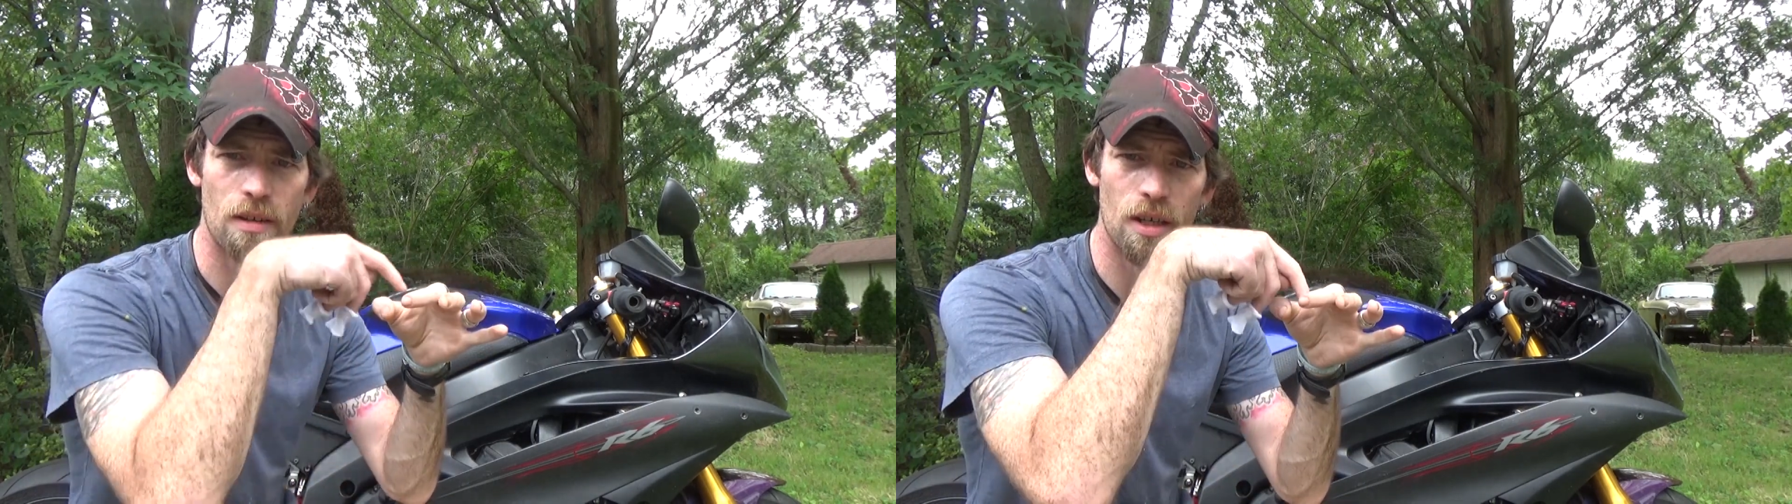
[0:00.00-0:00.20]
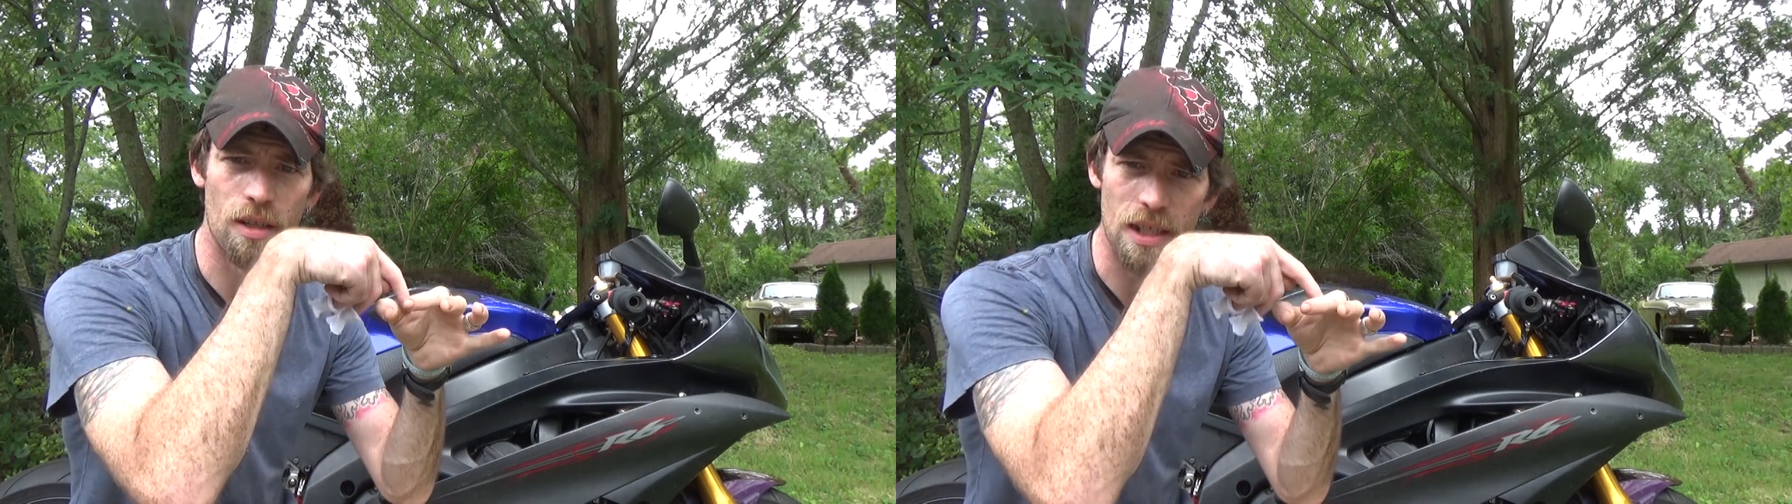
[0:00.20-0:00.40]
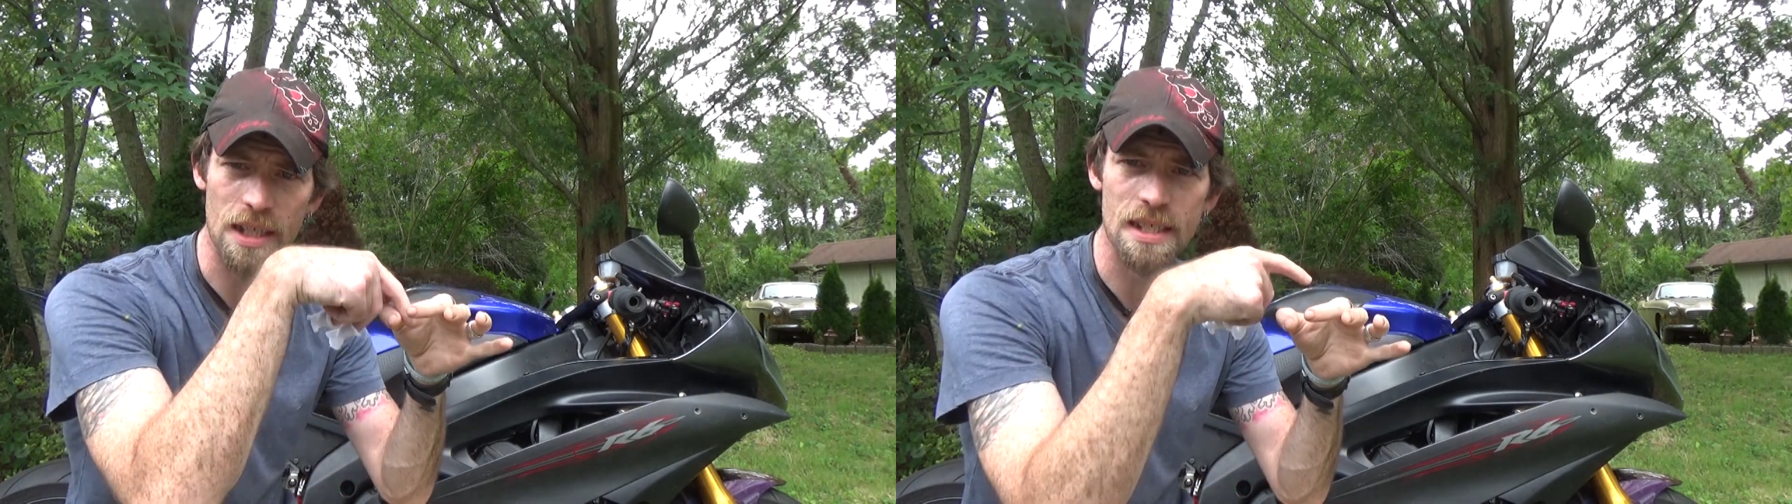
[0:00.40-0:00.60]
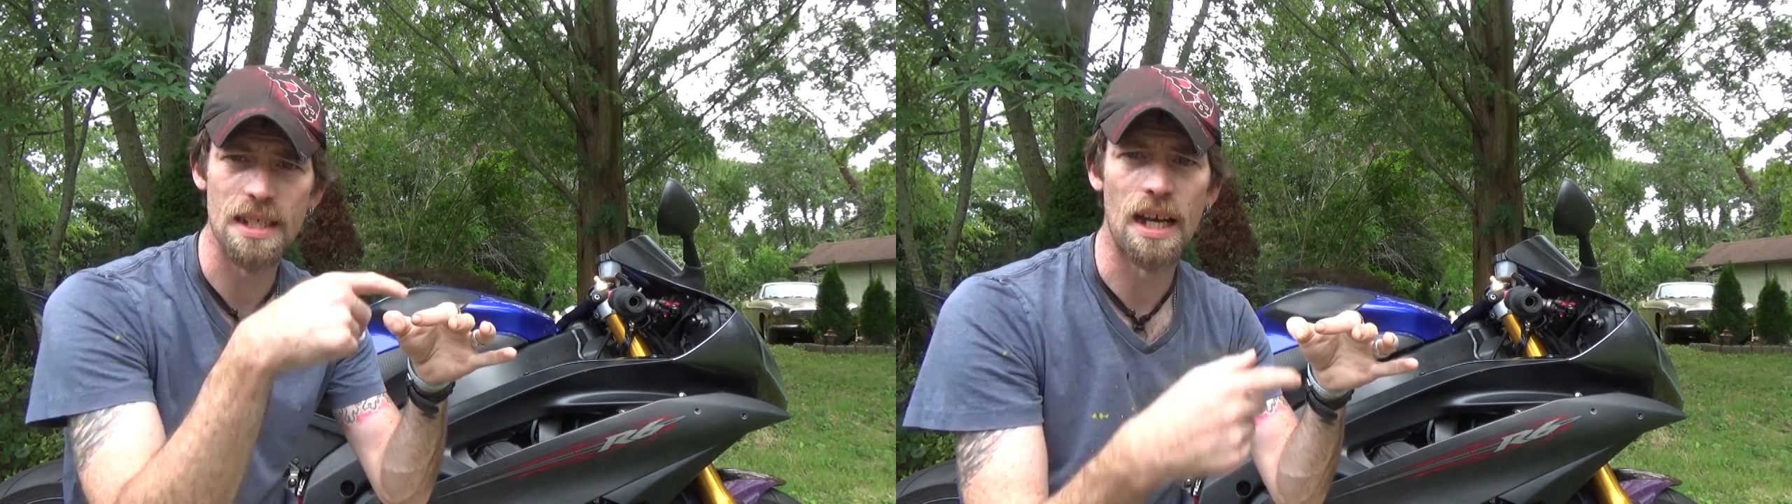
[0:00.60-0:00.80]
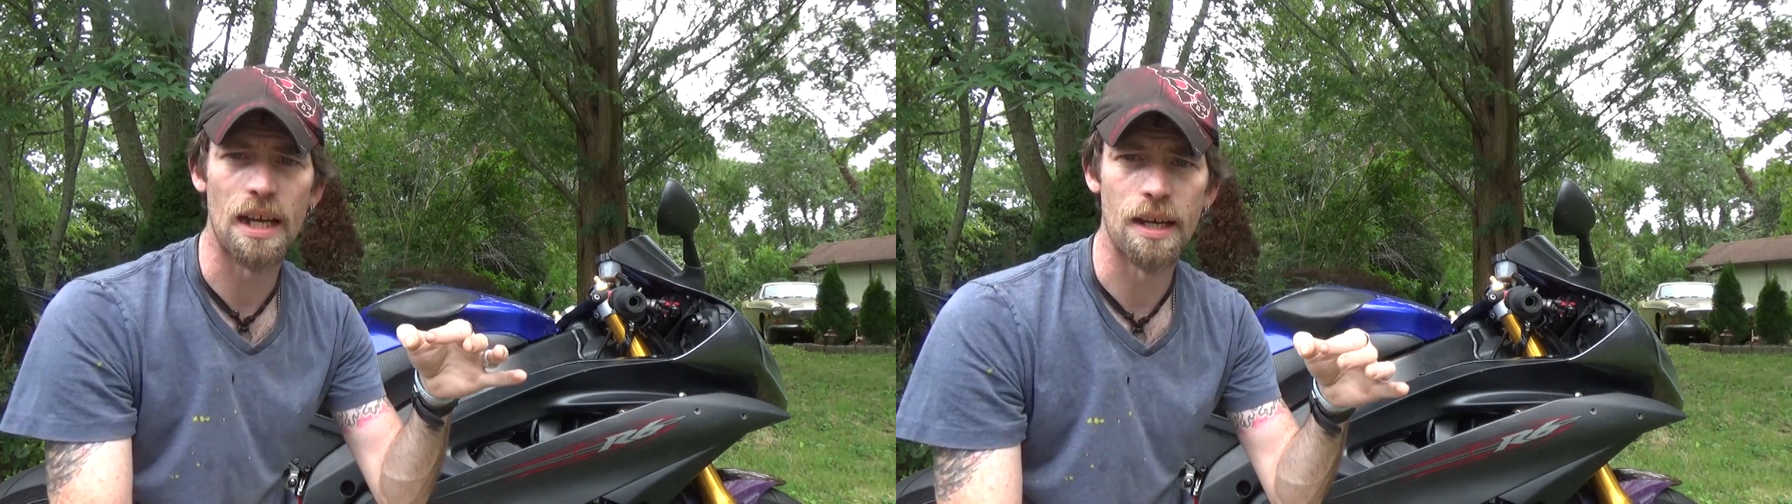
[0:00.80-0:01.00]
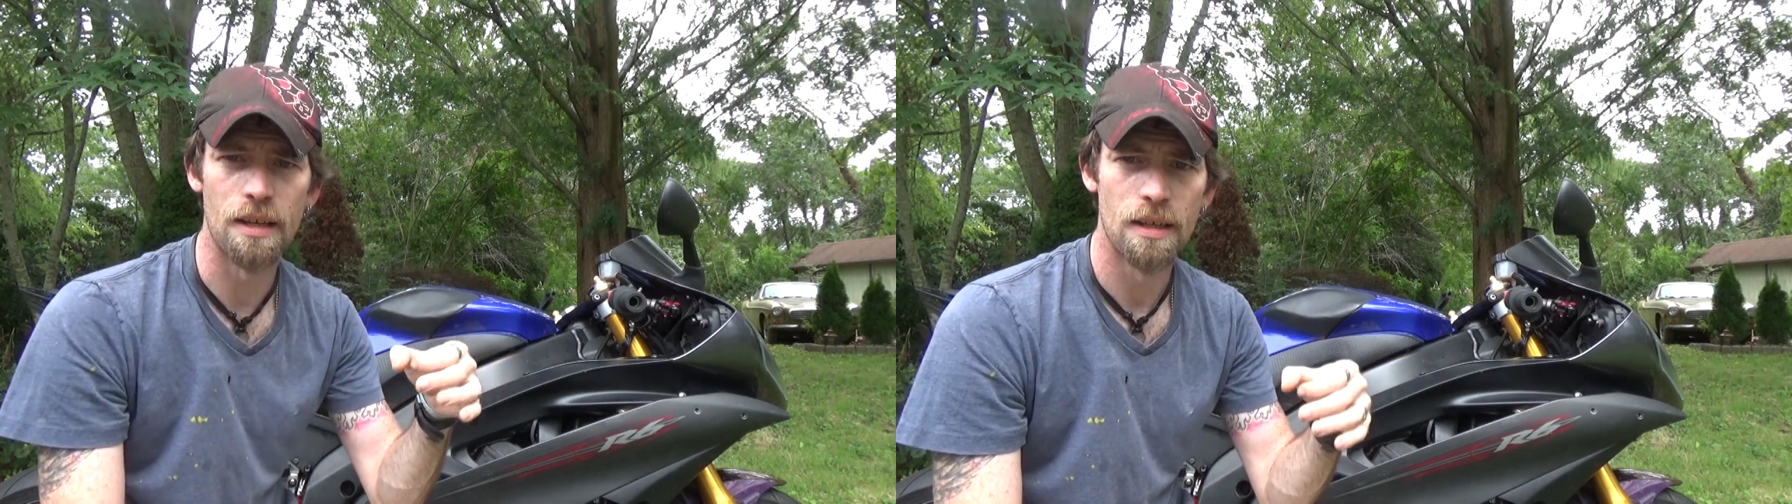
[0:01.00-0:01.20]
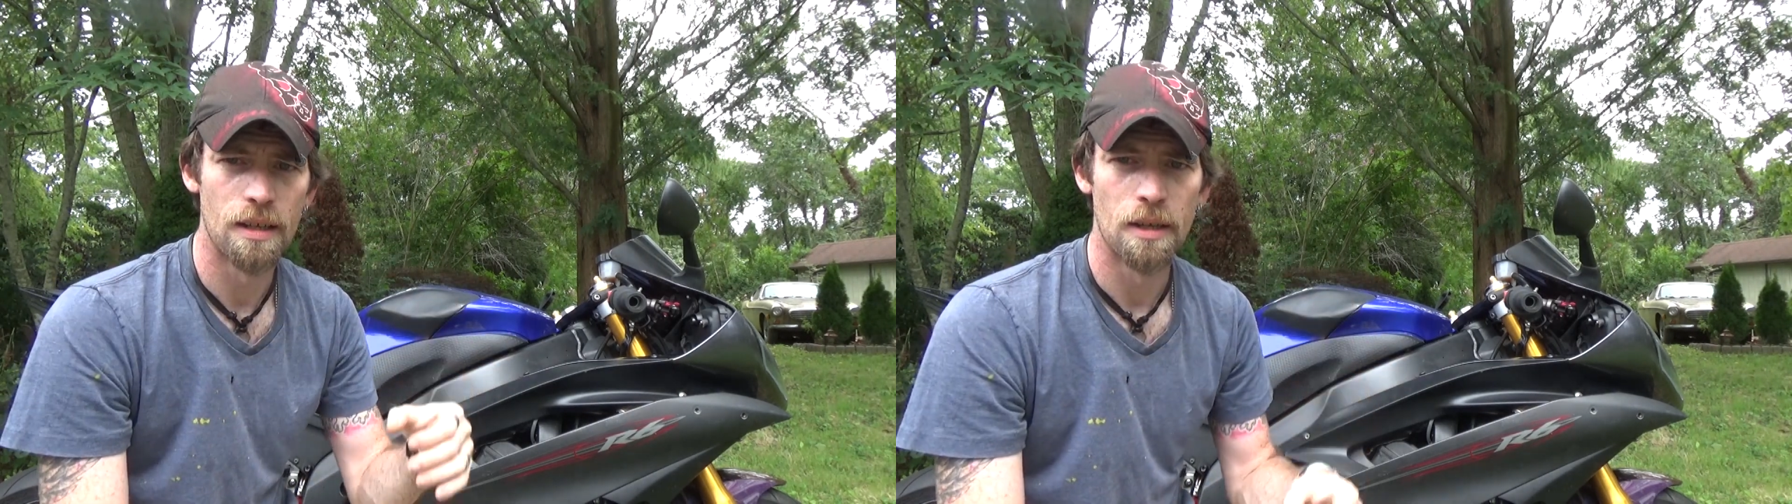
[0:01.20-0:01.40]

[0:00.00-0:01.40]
threaded on the inside